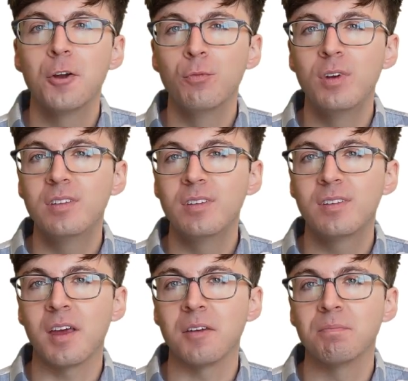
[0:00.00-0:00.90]
Reason
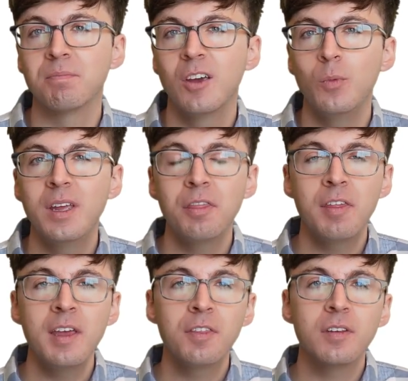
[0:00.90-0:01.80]
10. We can
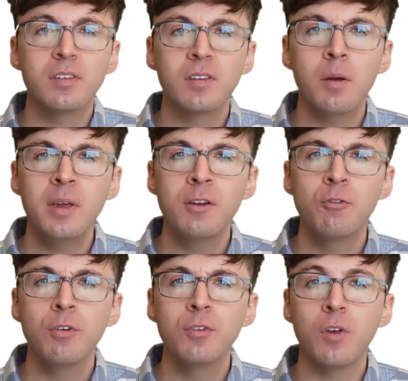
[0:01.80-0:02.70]
think that some
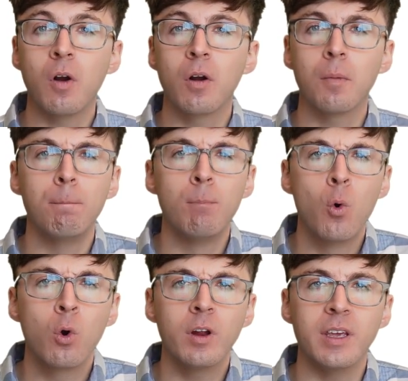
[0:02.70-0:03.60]
integers are
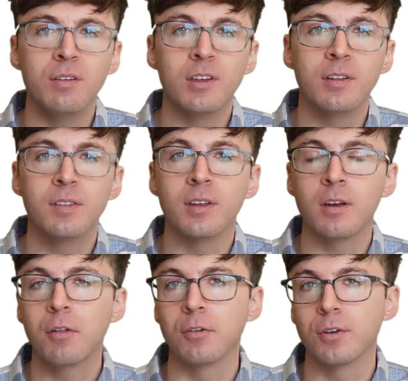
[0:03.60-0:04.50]
more even than
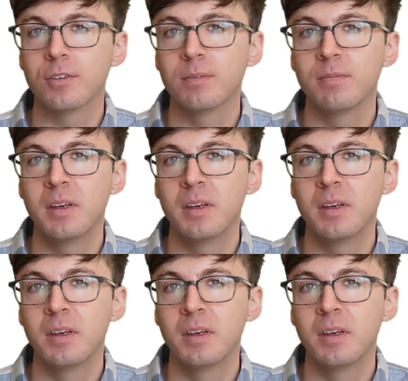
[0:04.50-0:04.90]
others